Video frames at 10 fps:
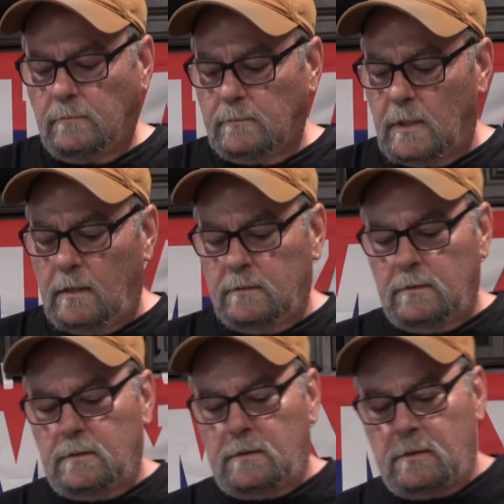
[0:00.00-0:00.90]
Yeah,
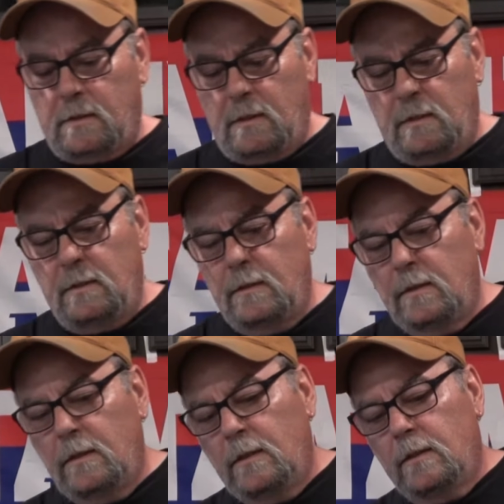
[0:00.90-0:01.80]
it's
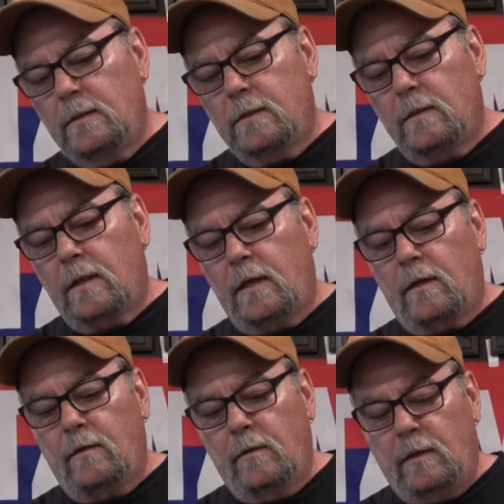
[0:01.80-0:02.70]
all kind of
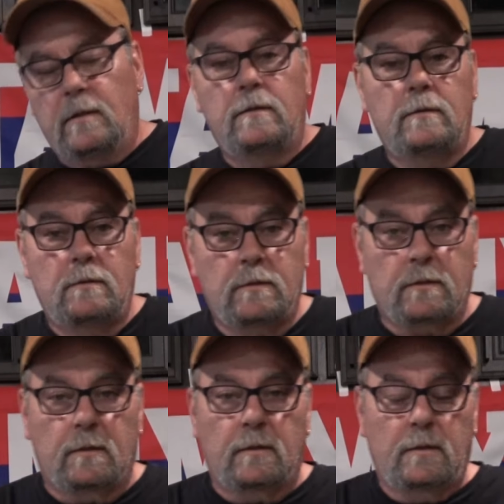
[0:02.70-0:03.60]
cool.
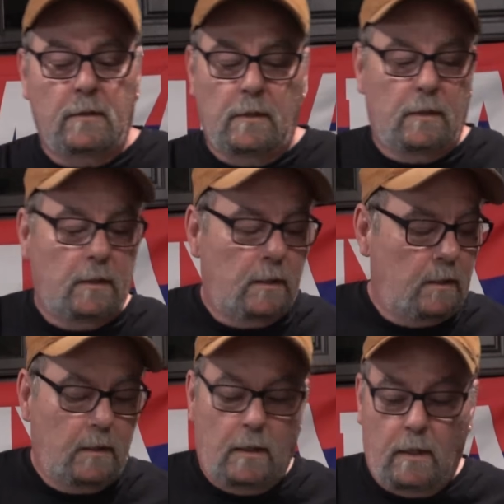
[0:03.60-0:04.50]
So
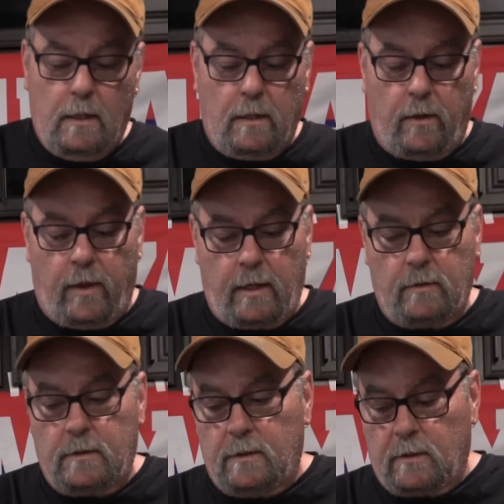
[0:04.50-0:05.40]
that
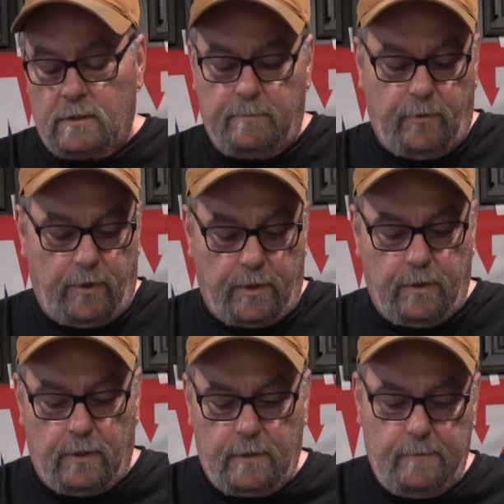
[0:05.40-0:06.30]
looks pretty
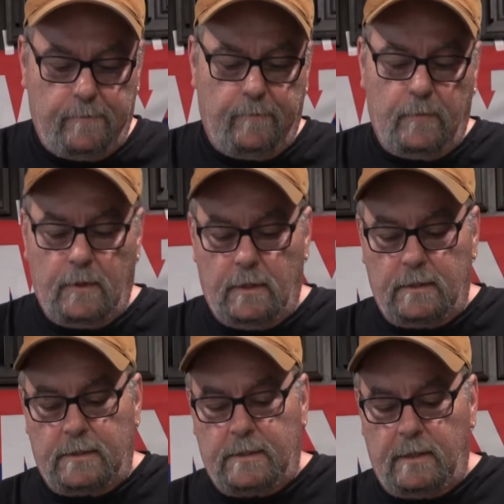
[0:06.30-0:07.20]
good.
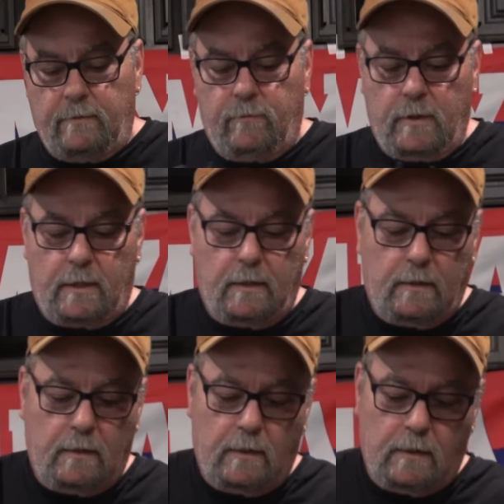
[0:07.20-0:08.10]
Let's see if we can